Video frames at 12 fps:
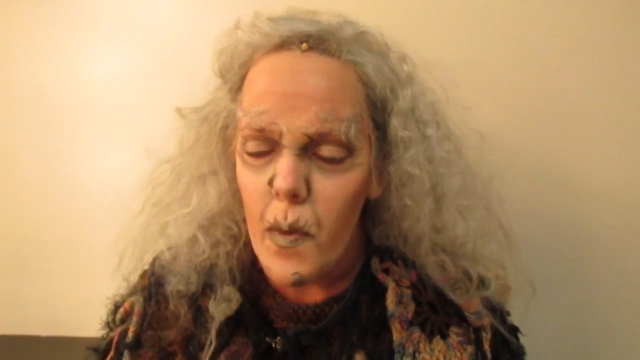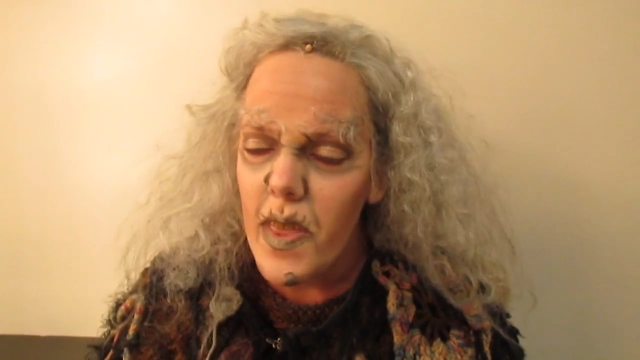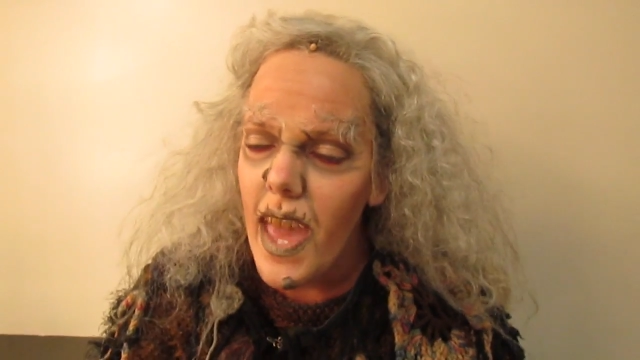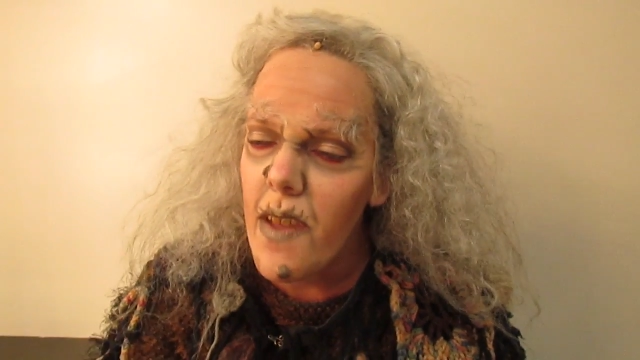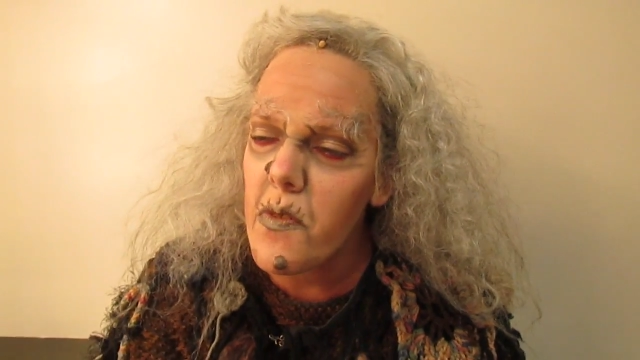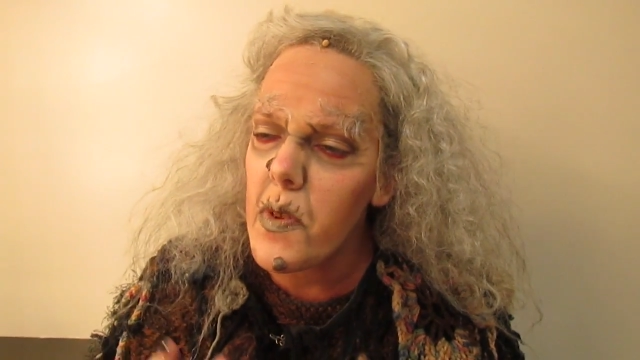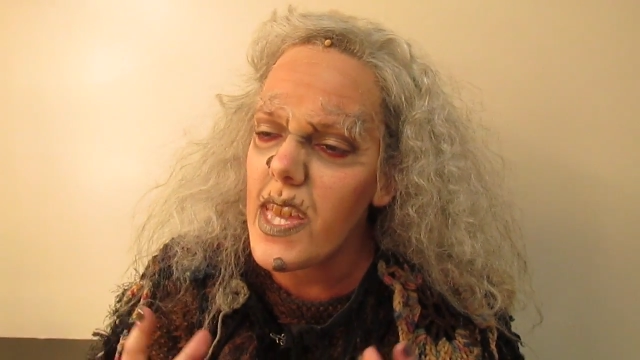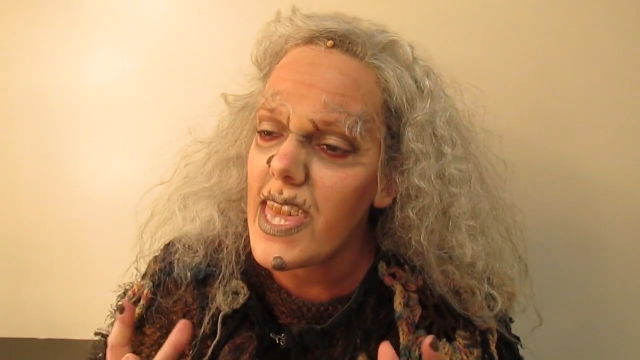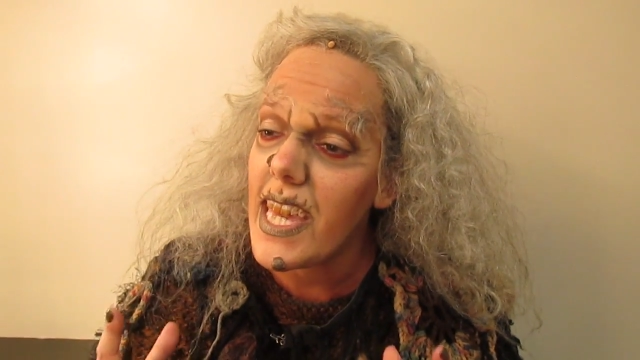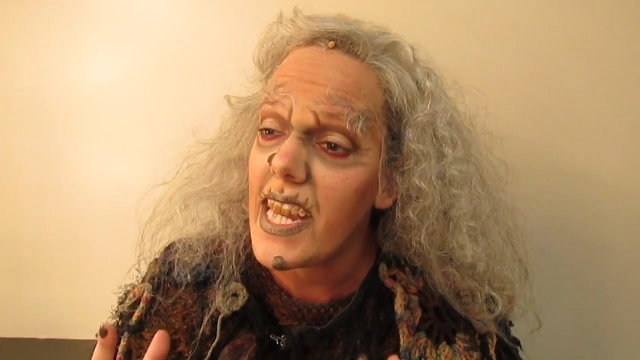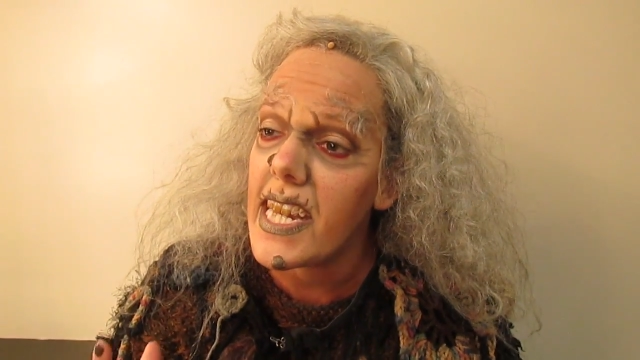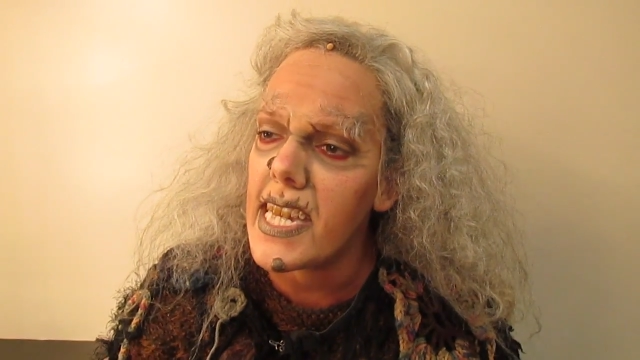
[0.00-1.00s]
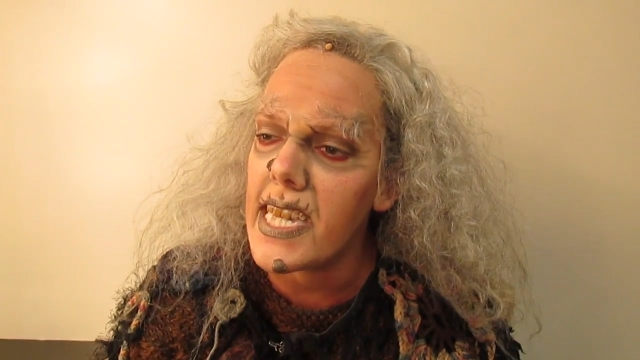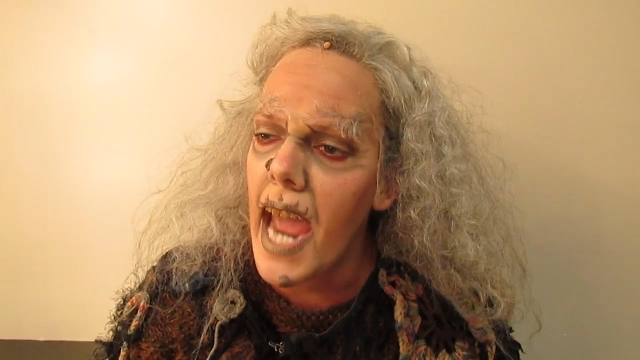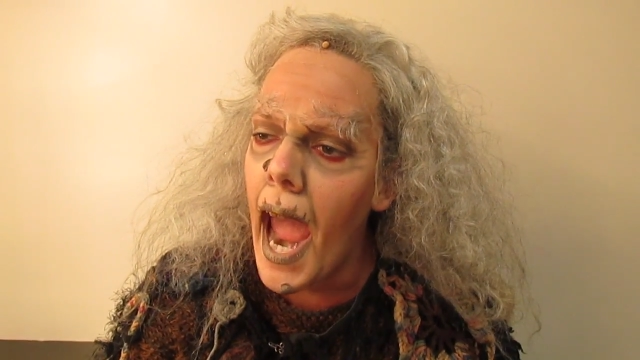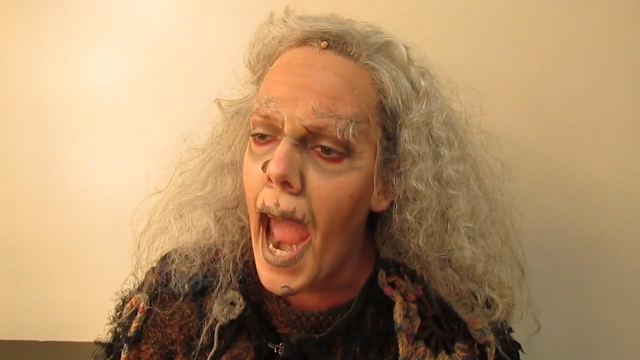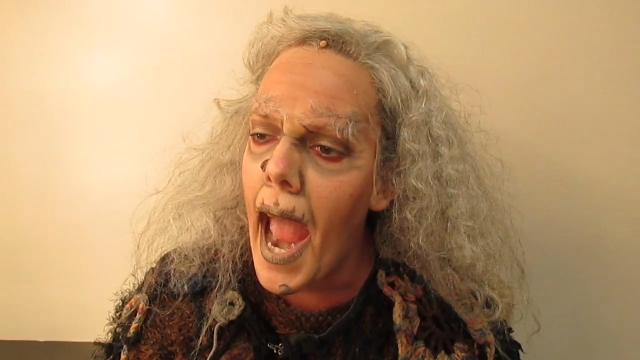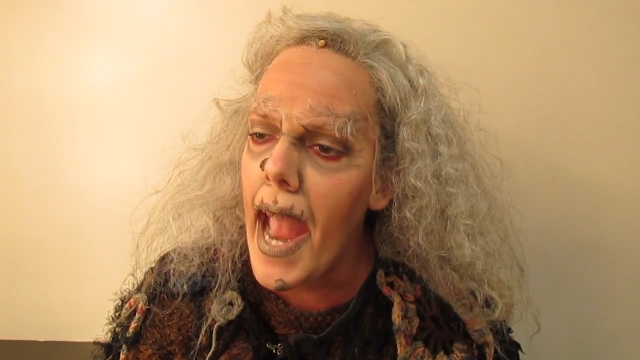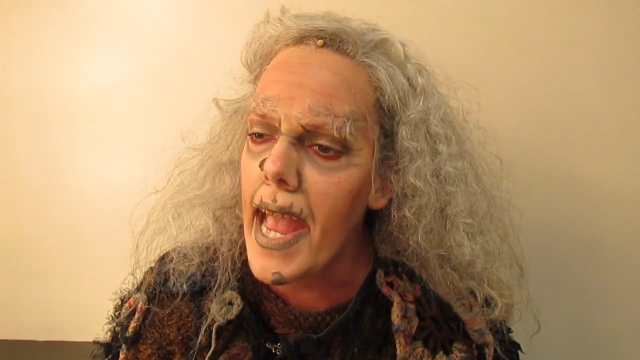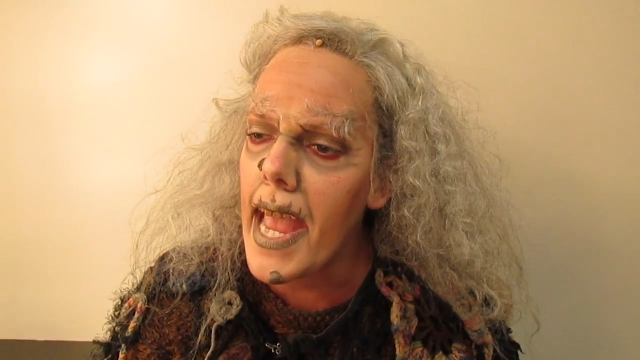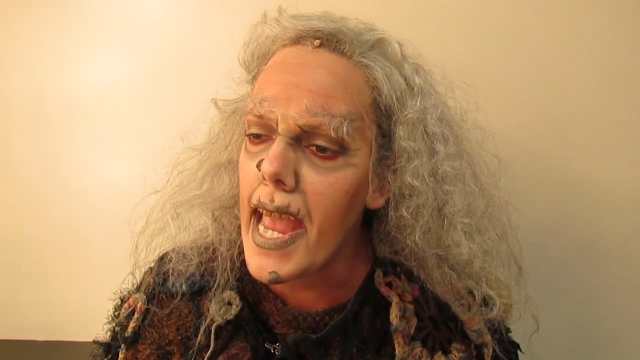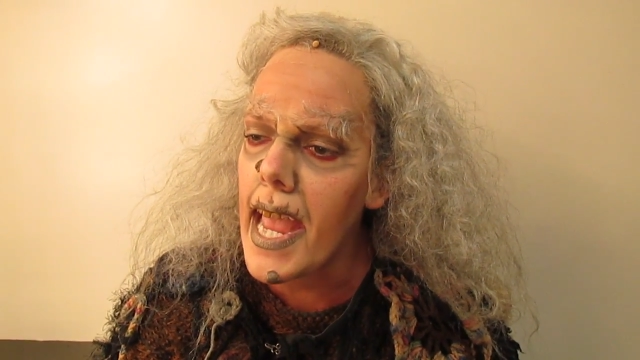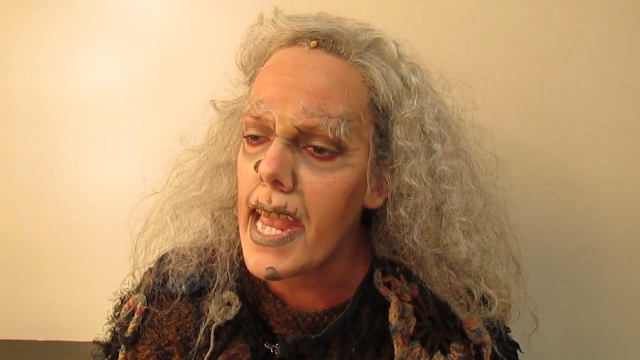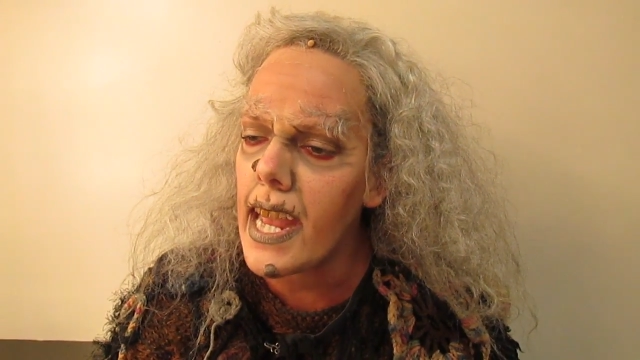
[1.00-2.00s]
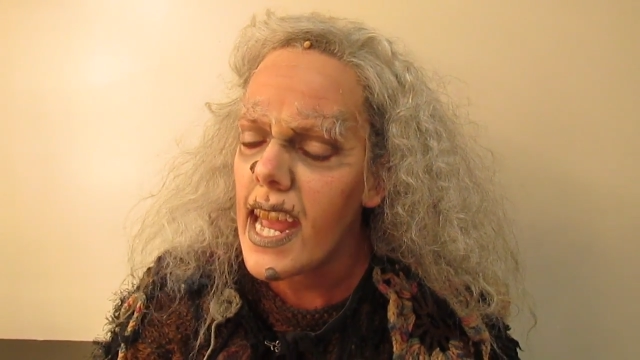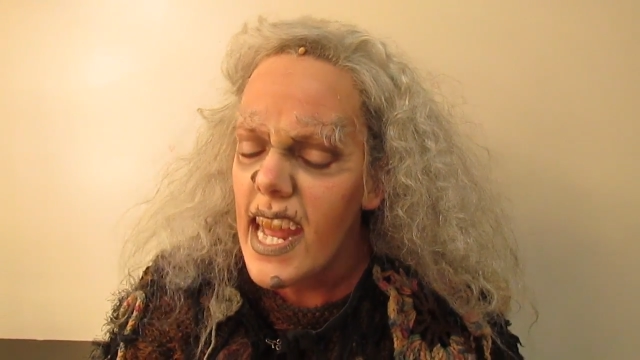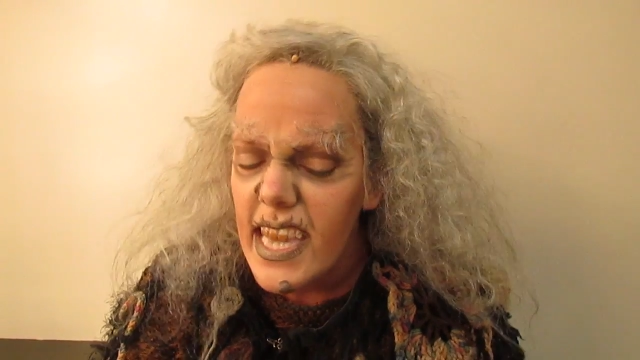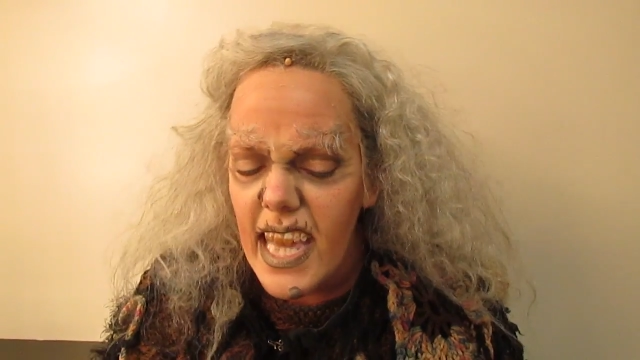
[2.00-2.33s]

with everything dying,